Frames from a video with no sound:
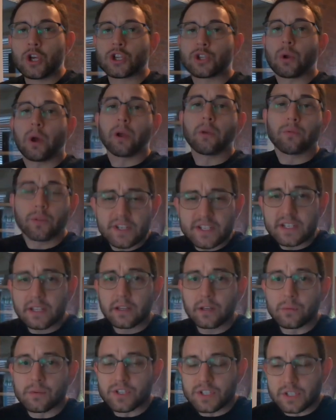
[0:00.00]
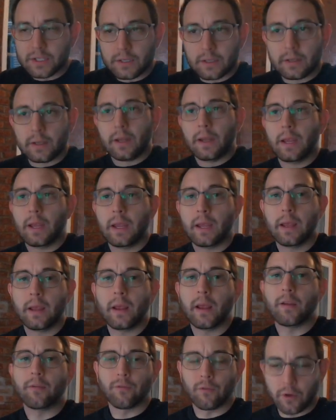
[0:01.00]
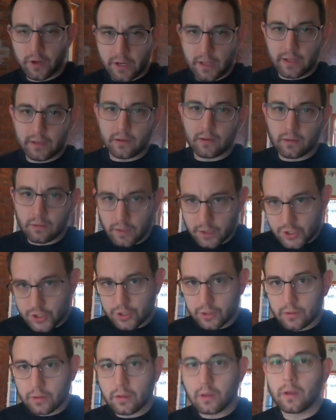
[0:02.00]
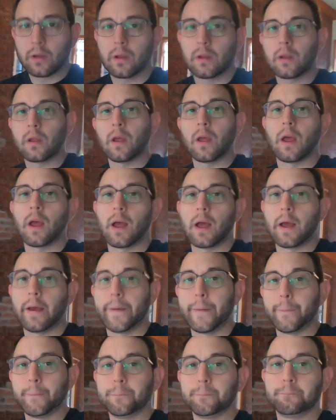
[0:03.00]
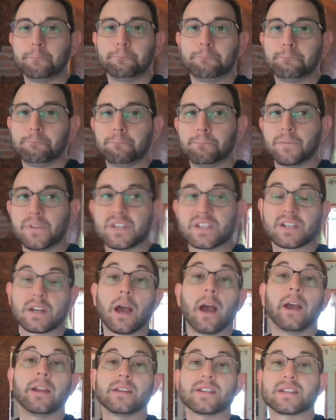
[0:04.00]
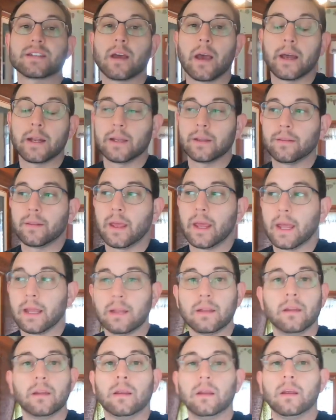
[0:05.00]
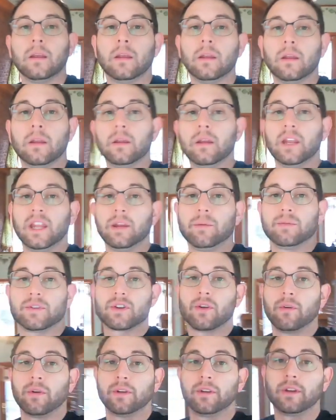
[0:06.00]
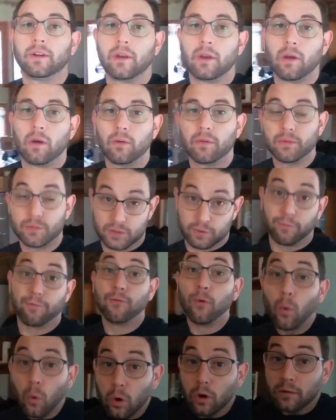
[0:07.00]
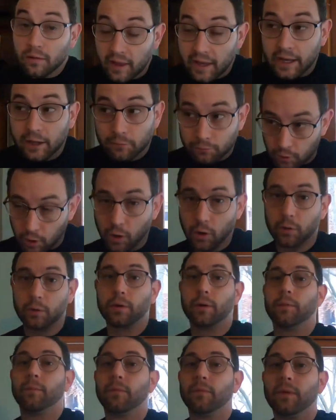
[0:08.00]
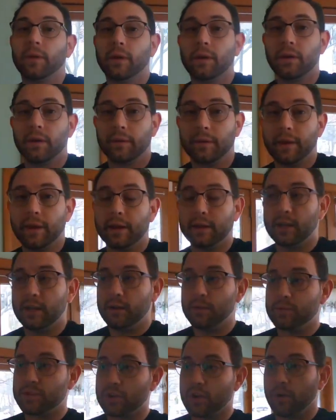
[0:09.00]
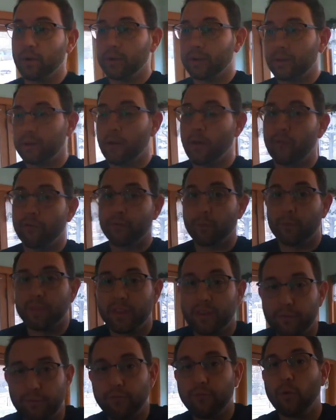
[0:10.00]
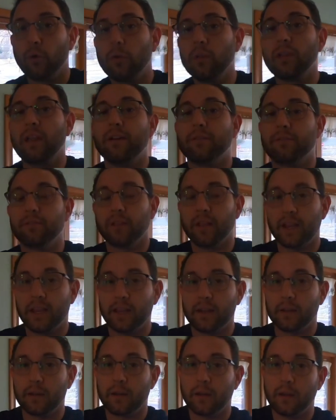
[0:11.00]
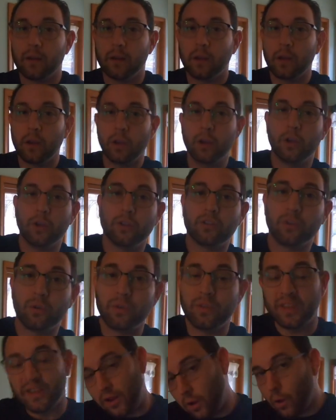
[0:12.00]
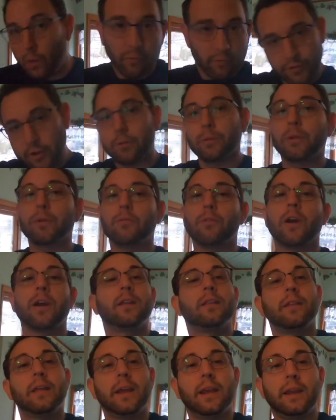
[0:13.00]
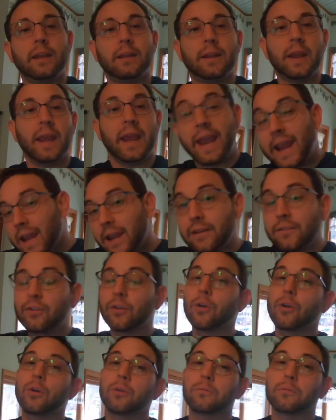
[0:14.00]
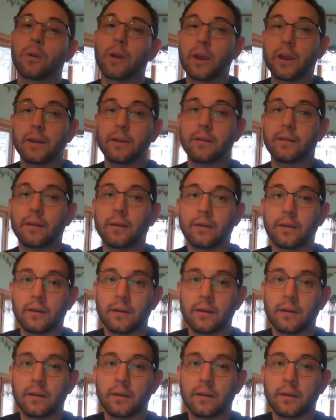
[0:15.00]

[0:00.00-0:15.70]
So I recently was in a front-end collision. This guy decided that he was going to go, there was a 4-lane road, and he was going to go from the full left lane to the very right lane and turn right